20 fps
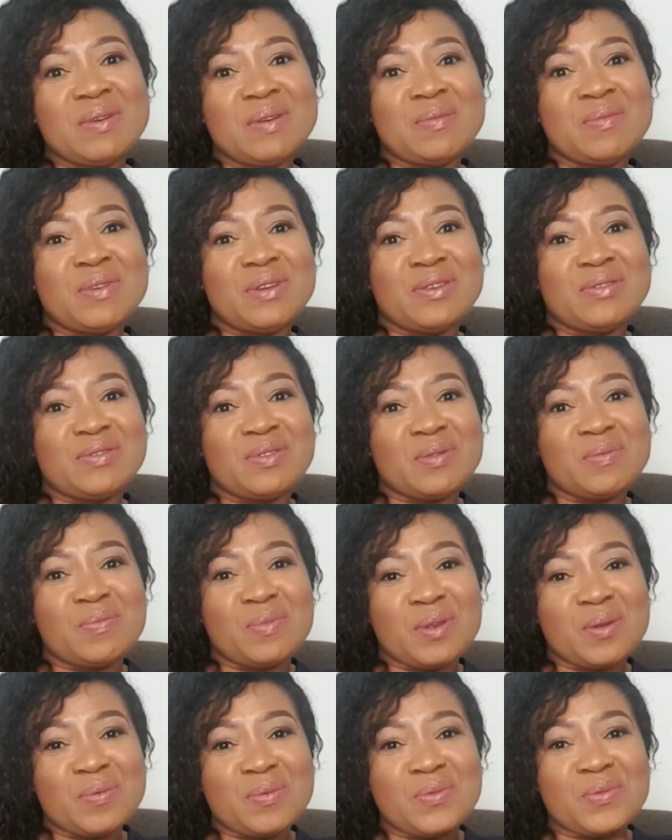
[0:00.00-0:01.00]
my beautiful
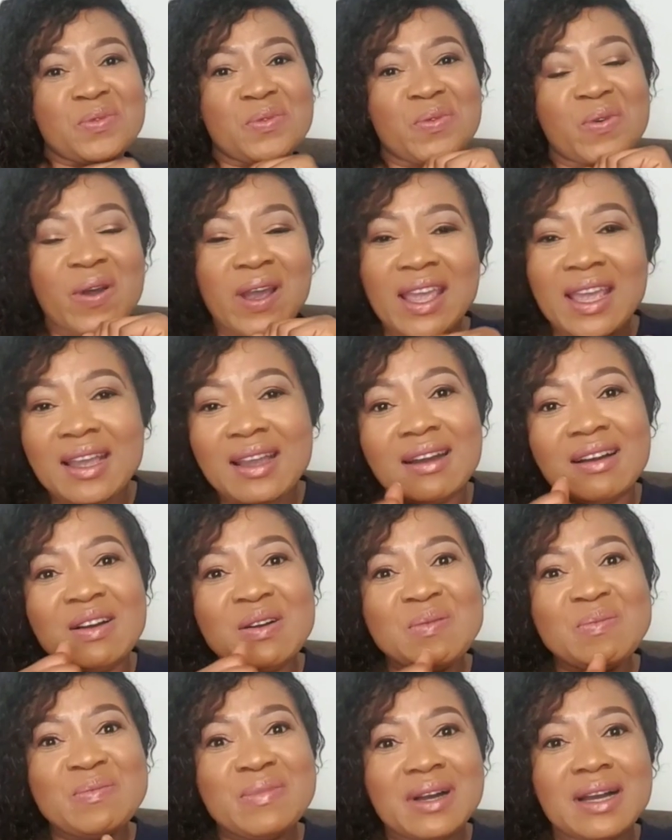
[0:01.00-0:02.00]
people.
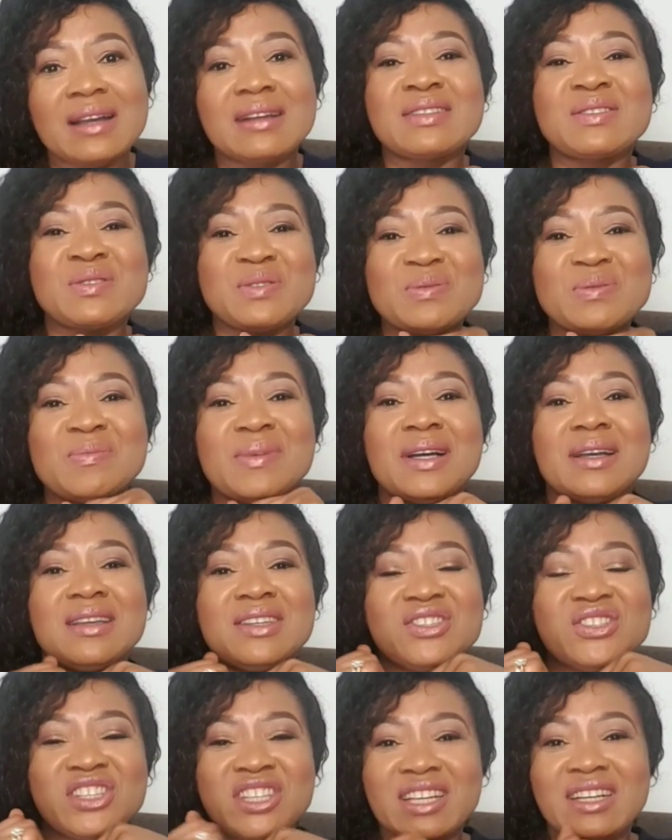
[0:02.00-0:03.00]
Welcome back to
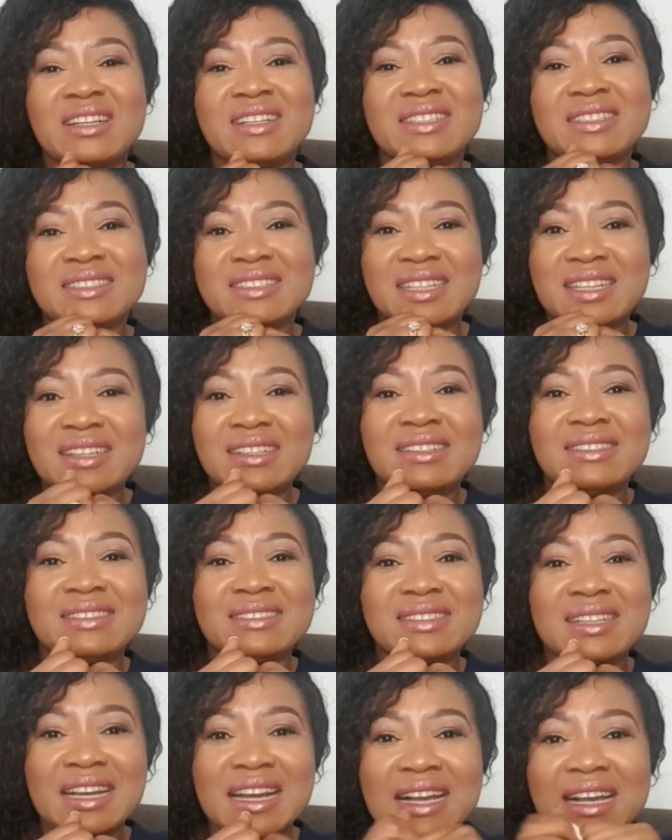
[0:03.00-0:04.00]
my
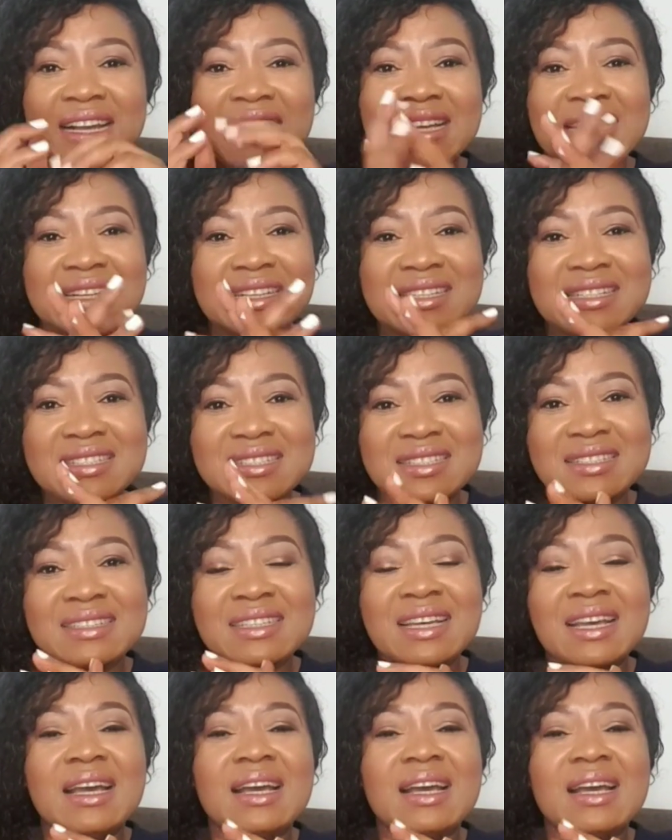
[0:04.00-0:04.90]
channel, guys.